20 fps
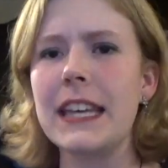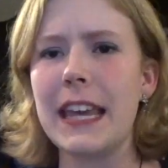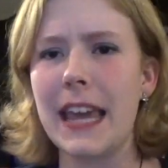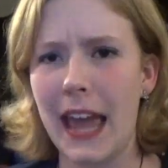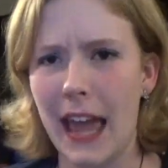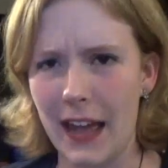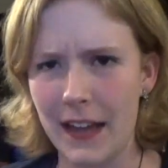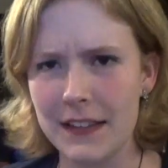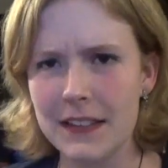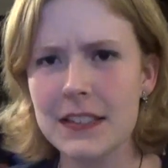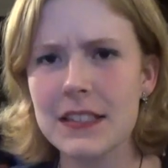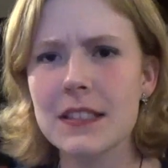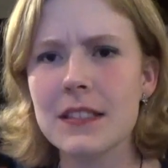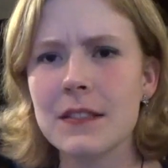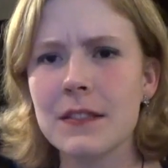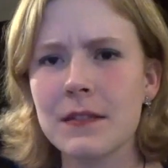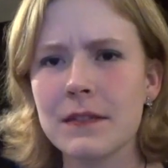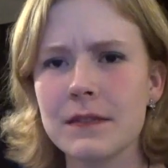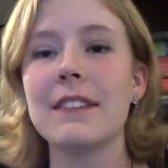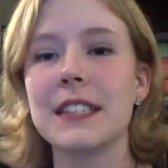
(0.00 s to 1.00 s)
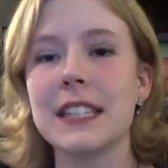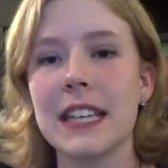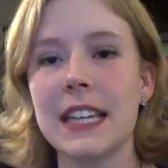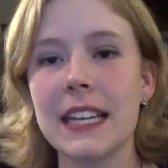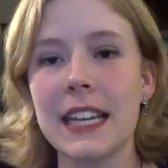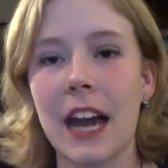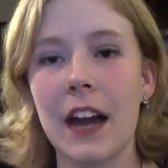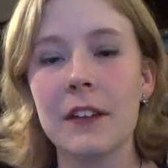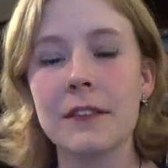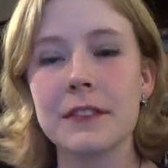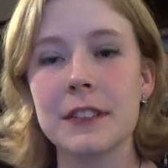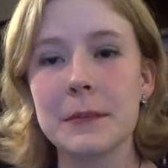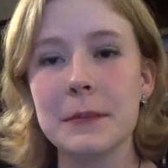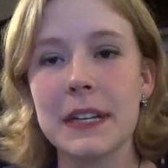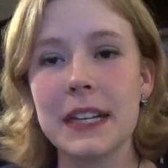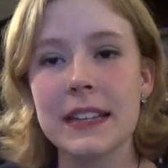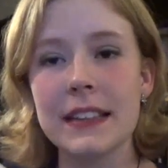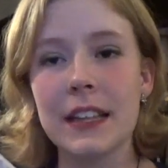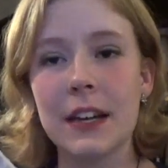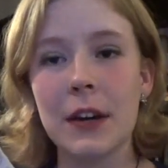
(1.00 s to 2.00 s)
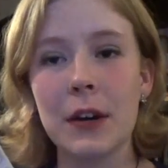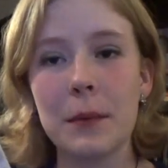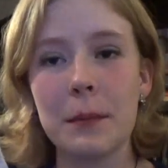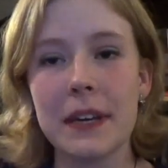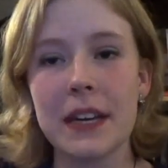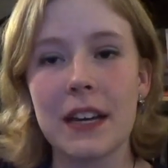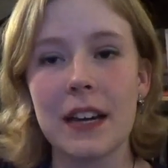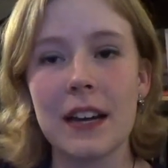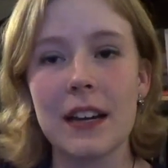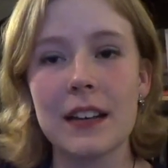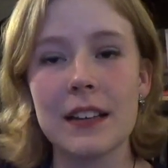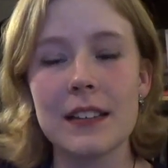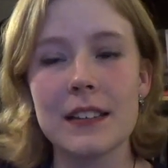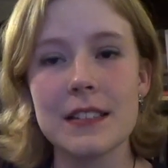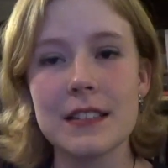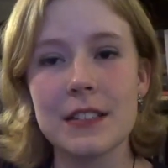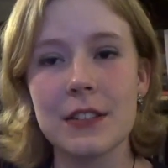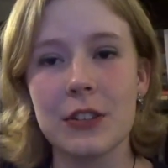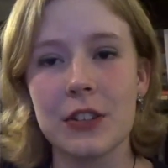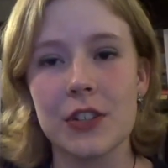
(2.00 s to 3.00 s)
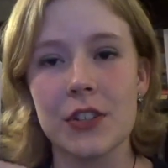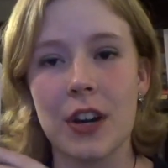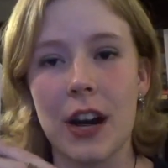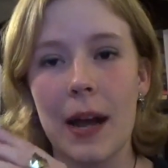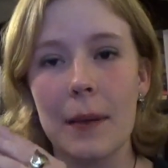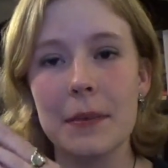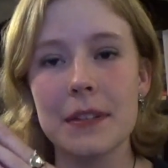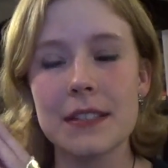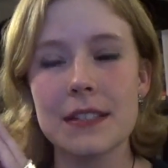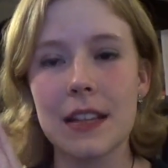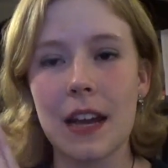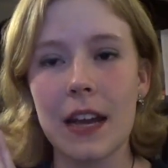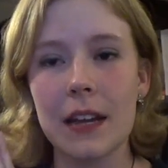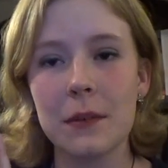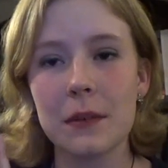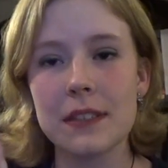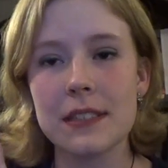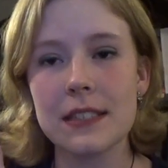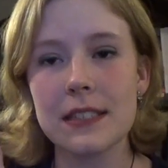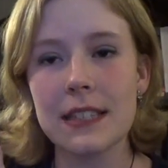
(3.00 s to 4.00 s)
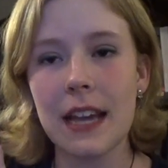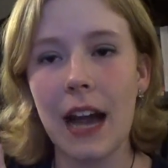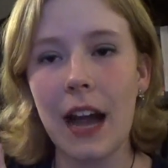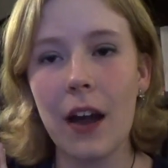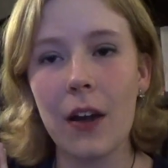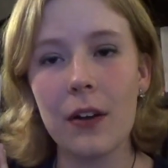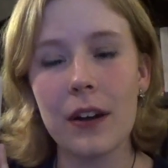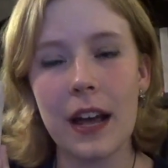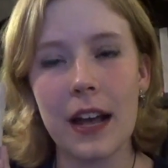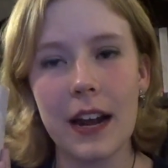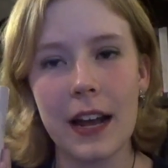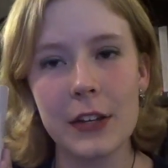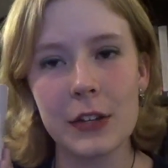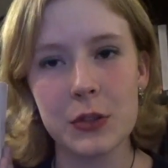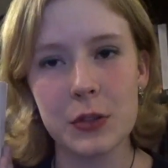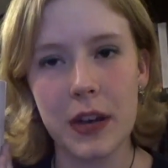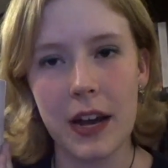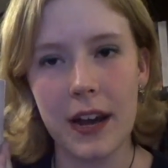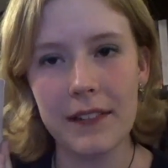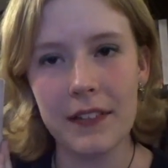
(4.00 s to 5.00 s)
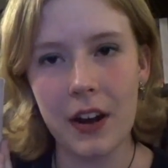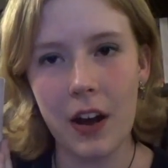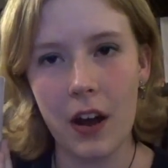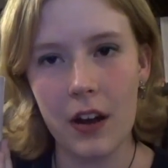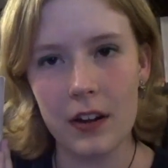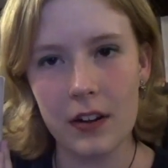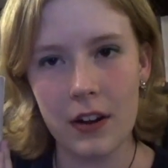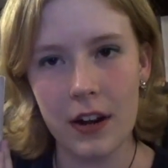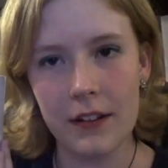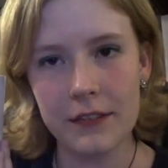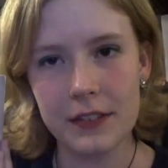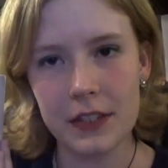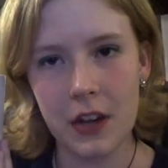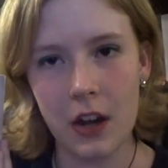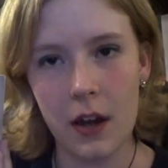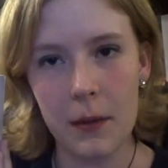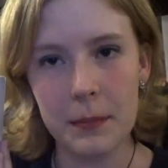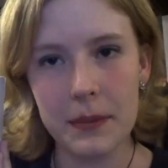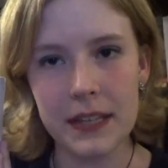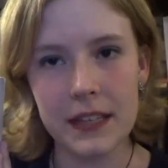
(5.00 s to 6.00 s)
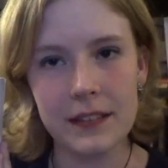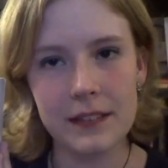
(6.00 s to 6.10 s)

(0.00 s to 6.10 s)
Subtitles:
Yes. To geek out for a minute though, because Chris Grabenstein was in town and I do have an autographed copy.